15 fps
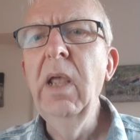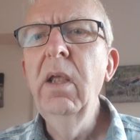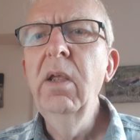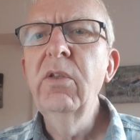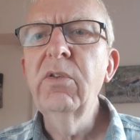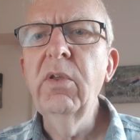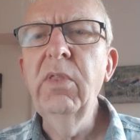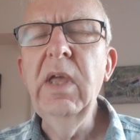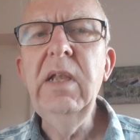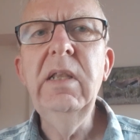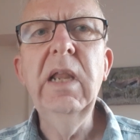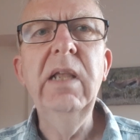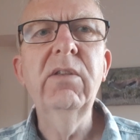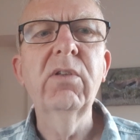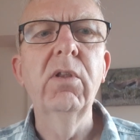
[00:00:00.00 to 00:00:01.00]
So then
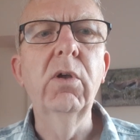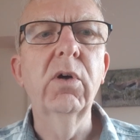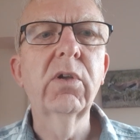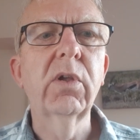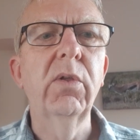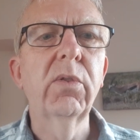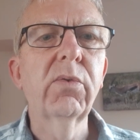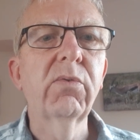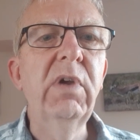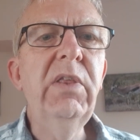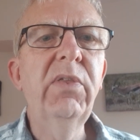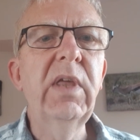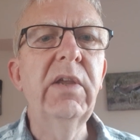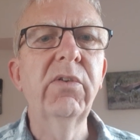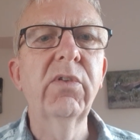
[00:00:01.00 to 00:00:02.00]
let's look at 3
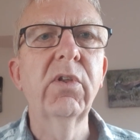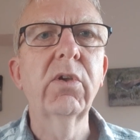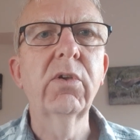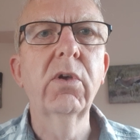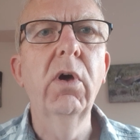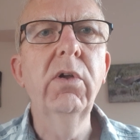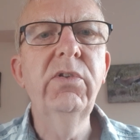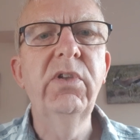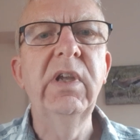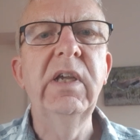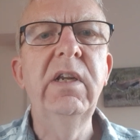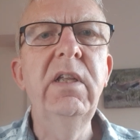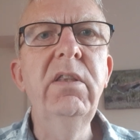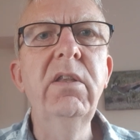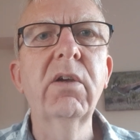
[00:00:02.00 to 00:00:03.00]
things that God
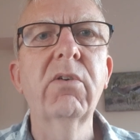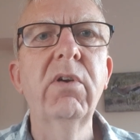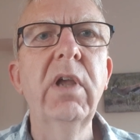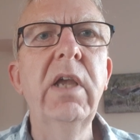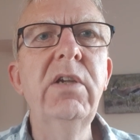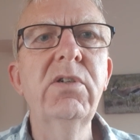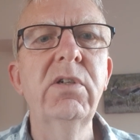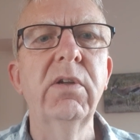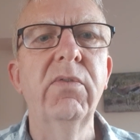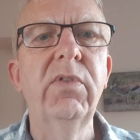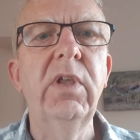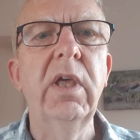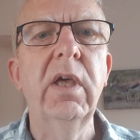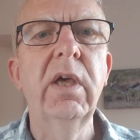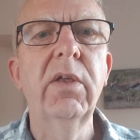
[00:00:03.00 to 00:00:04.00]
did in the creation of
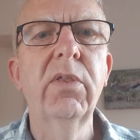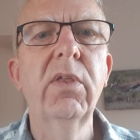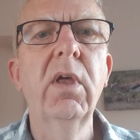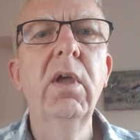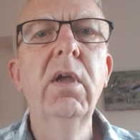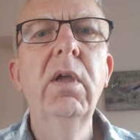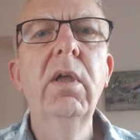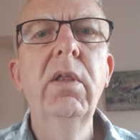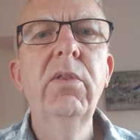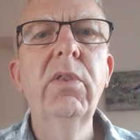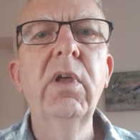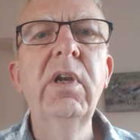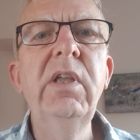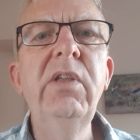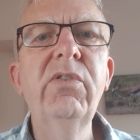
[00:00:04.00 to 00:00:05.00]
the earth
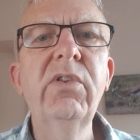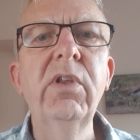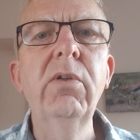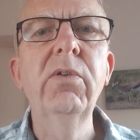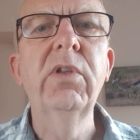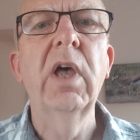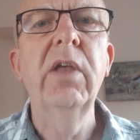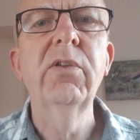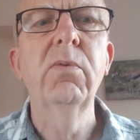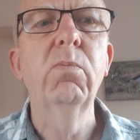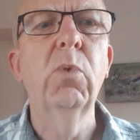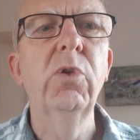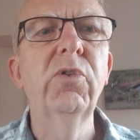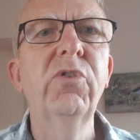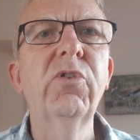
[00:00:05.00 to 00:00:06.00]
that he still does and
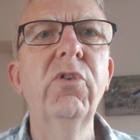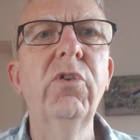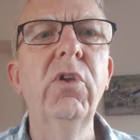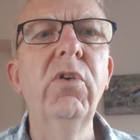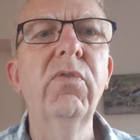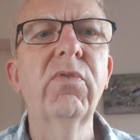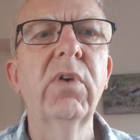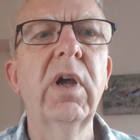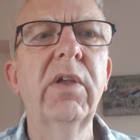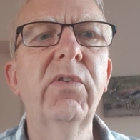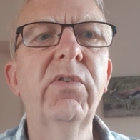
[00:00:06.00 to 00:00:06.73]
wants to do for us